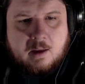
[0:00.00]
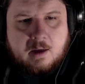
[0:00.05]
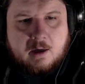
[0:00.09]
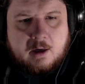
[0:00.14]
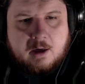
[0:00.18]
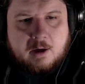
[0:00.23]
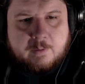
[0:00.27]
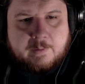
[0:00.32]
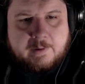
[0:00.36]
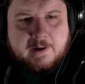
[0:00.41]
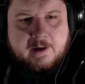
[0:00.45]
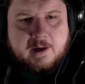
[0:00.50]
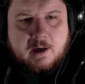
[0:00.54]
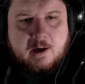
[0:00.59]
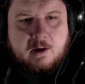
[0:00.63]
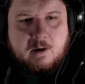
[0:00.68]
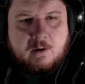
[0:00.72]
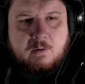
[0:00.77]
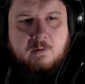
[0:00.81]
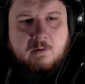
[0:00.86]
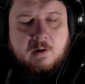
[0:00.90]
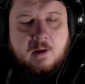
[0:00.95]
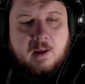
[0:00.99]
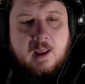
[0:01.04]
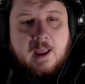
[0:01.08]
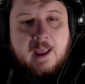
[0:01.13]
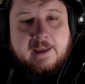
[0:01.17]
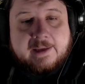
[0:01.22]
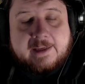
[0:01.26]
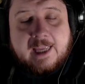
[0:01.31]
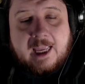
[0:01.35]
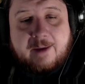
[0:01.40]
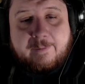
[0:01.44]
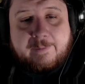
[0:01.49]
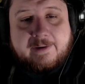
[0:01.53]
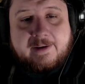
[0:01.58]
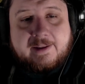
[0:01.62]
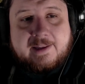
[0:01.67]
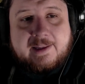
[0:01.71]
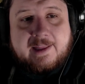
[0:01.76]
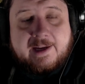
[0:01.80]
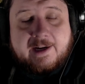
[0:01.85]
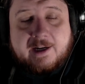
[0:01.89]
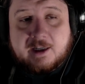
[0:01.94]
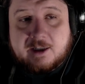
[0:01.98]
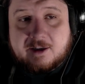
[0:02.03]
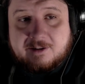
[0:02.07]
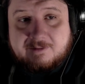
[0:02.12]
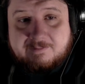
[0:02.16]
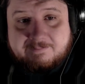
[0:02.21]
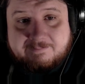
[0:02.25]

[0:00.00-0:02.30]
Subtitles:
There we go. KVD layer.